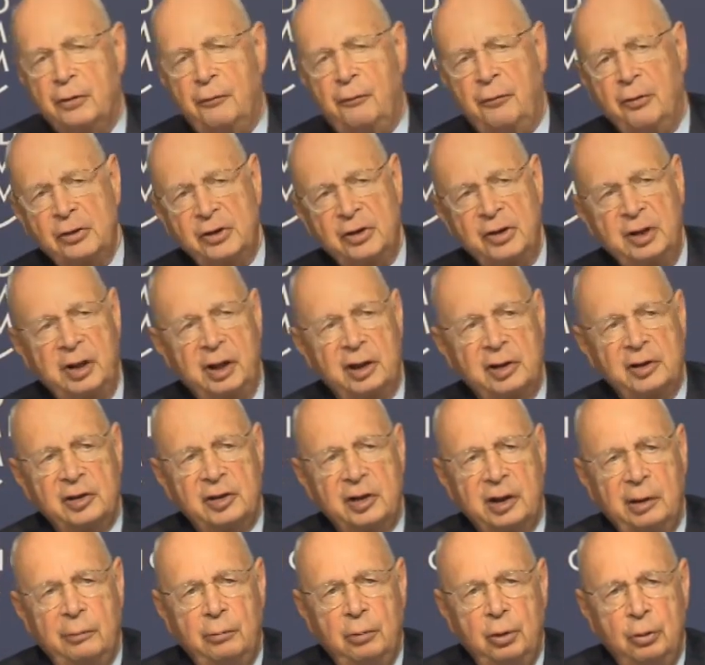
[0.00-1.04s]
Ha
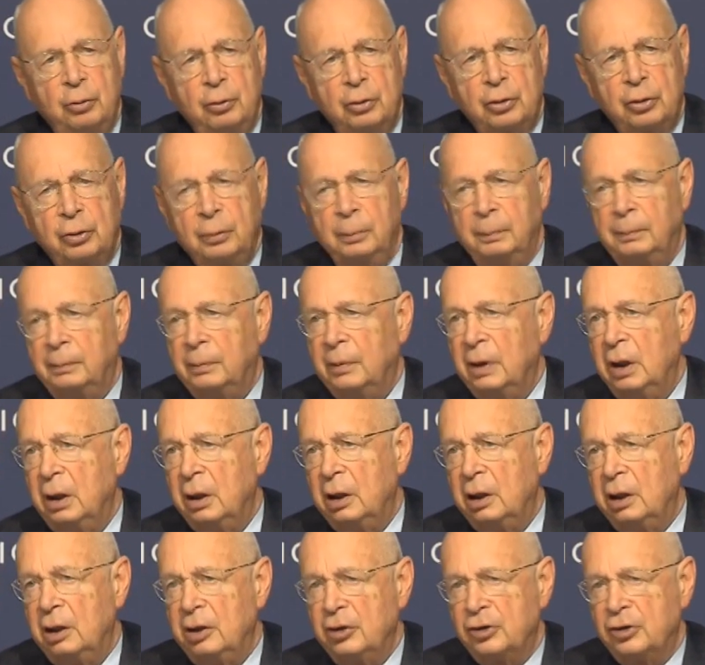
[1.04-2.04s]
ha ha.